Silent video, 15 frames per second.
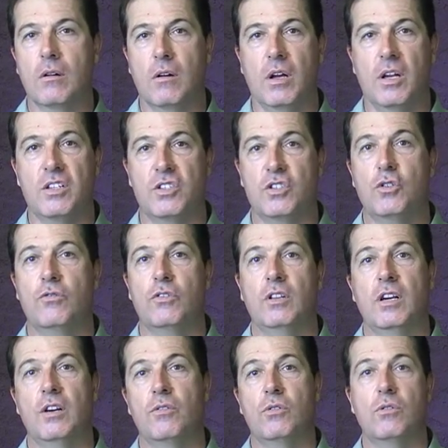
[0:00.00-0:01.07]
a silver
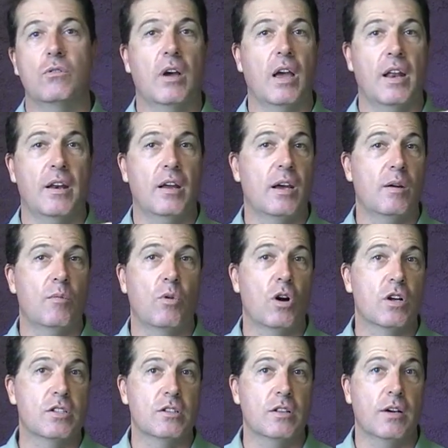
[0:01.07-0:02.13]
level and a
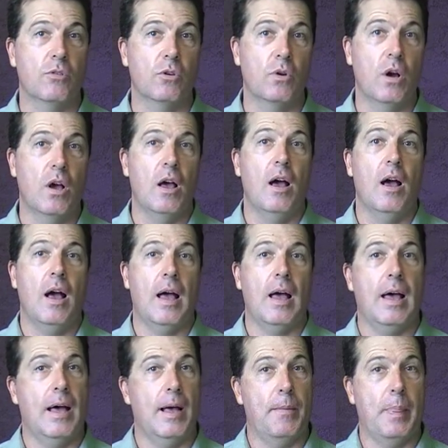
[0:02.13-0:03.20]
bronze level.
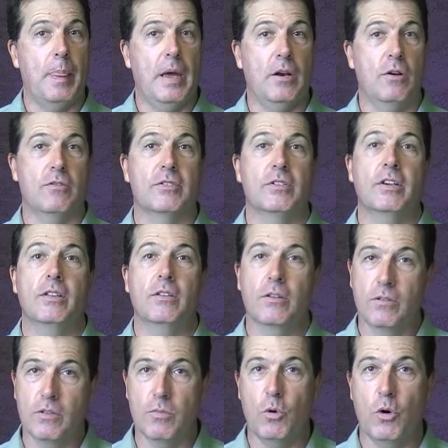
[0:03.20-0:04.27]
And obviously
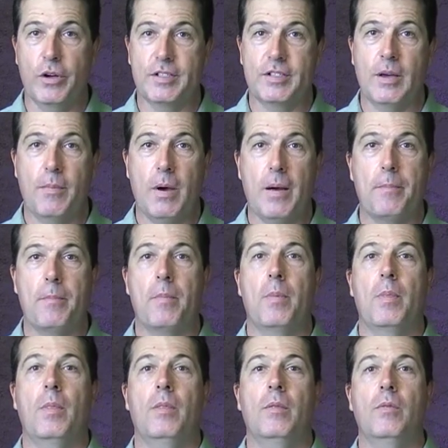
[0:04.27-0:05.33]
the more you step up,
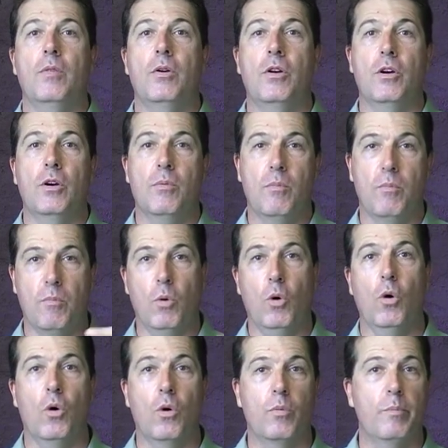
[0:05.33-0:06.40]
the
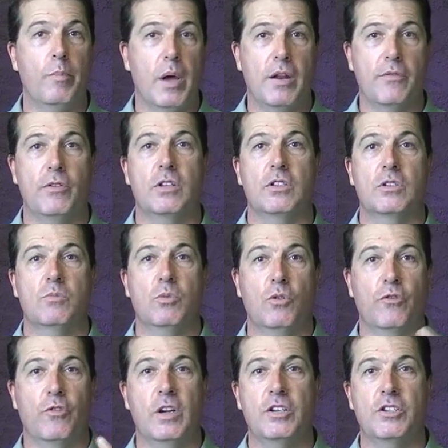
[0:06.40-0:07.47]
more benefits, more
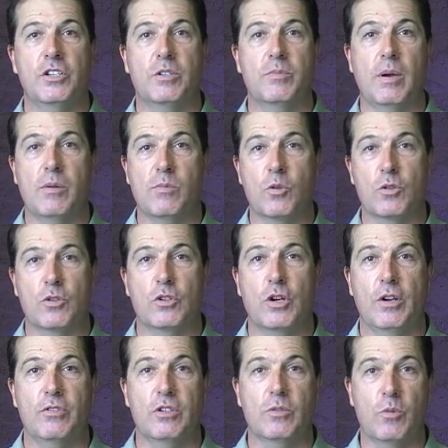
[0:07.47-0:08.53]
features, maybe more
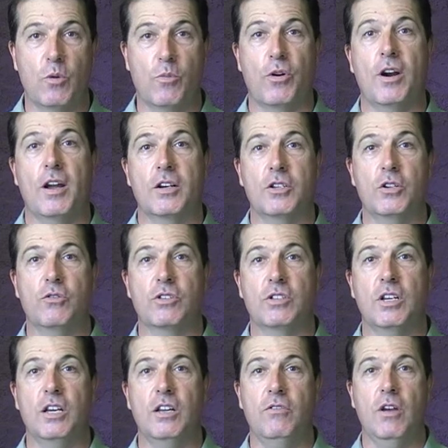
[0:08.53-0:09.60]
services, more products you
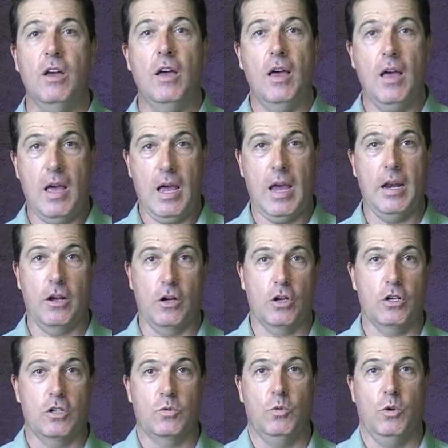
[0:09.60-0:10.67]
receive, and it
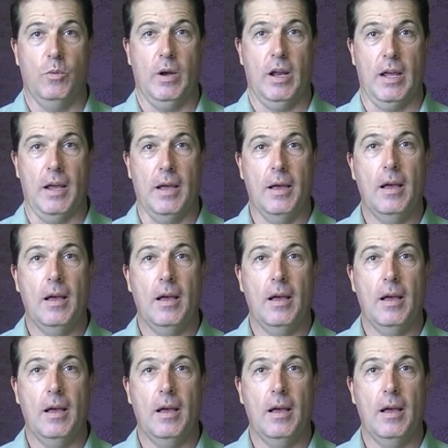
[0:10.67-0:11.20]
costs more money.